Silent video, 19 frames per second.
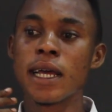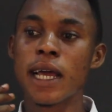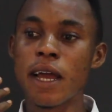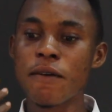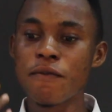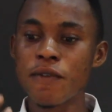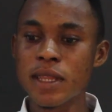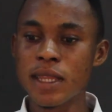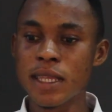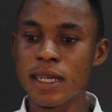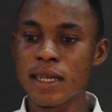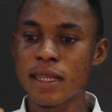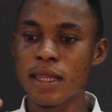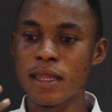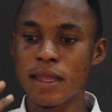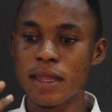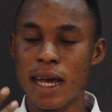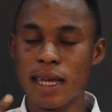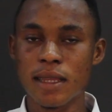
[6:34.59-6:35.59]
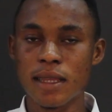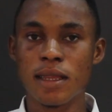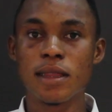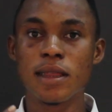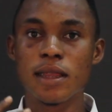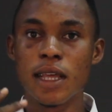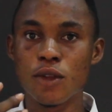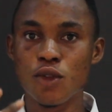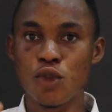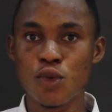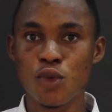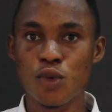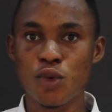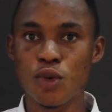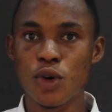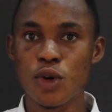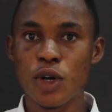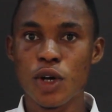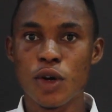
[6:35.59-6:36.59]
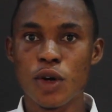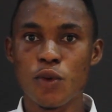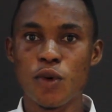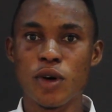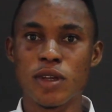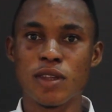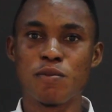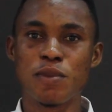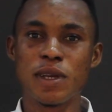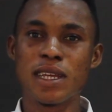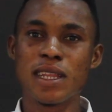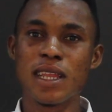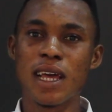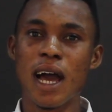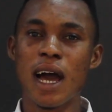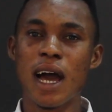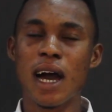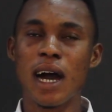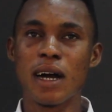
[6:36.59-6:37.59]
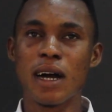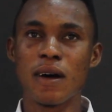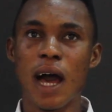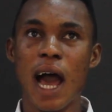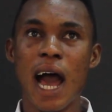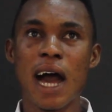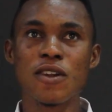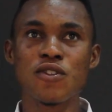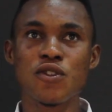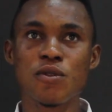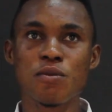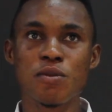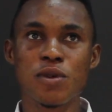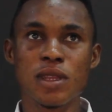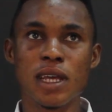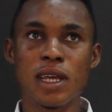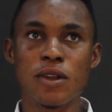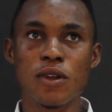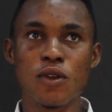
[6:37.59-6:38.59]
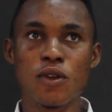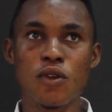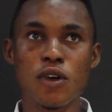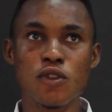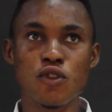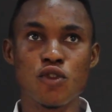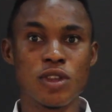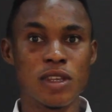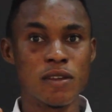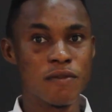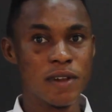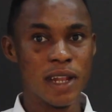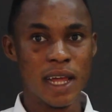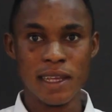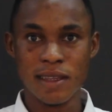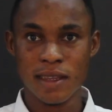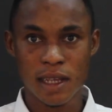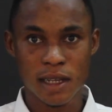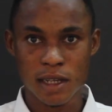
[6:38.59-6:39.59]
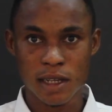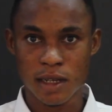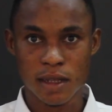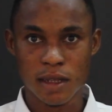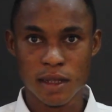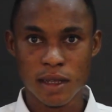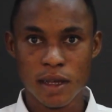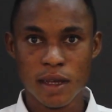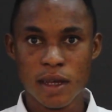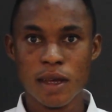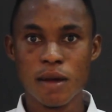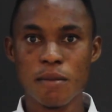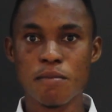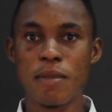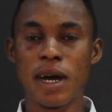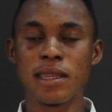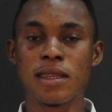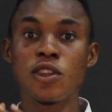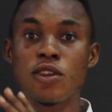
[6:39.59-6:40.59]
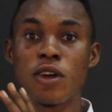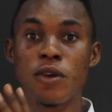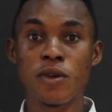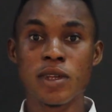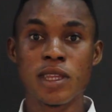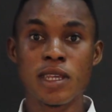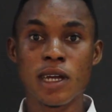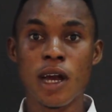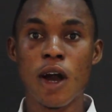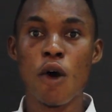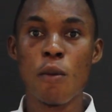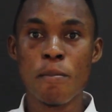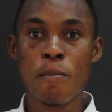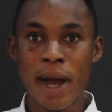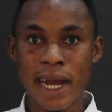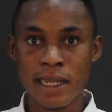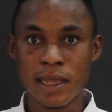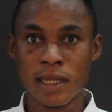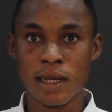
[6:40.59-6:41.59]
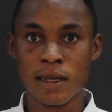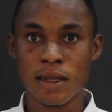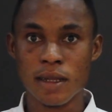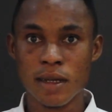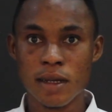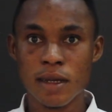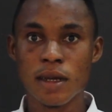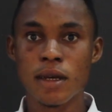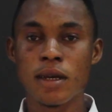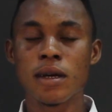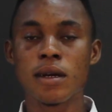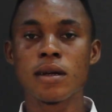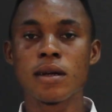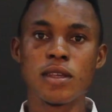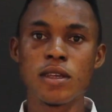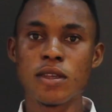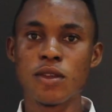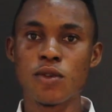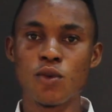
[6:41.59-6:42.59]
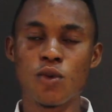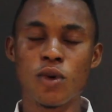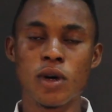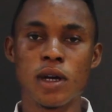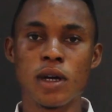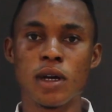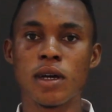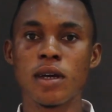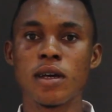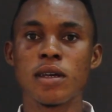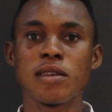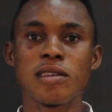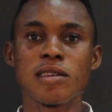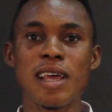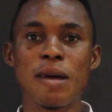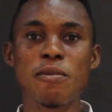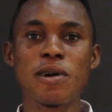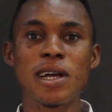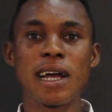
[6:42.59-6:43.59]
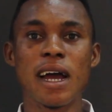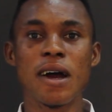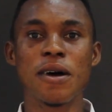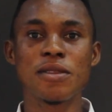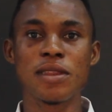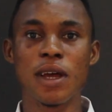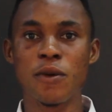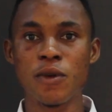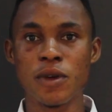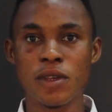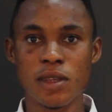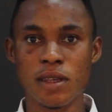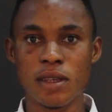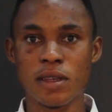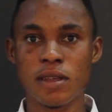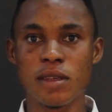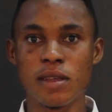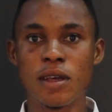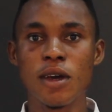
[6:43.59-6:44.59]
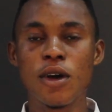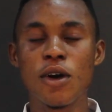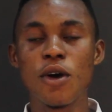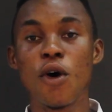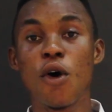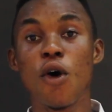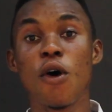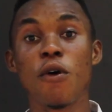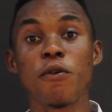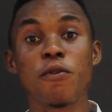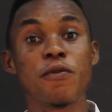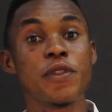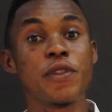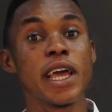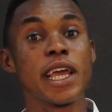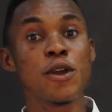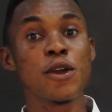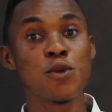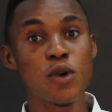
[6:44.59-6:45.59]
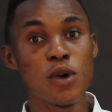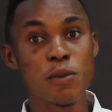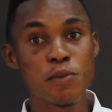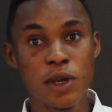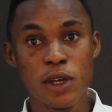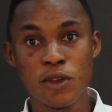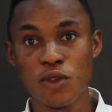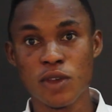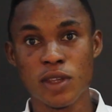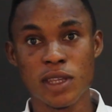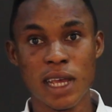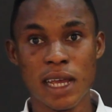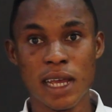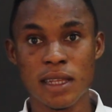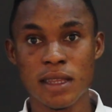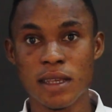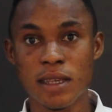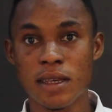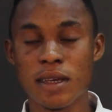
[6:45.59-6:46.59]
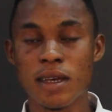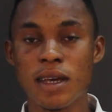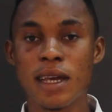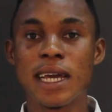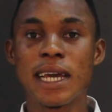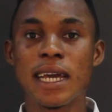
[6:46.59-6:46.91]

everything that they do was being attributed not to civilization, but theoretical minded. These were some characteristics of the European society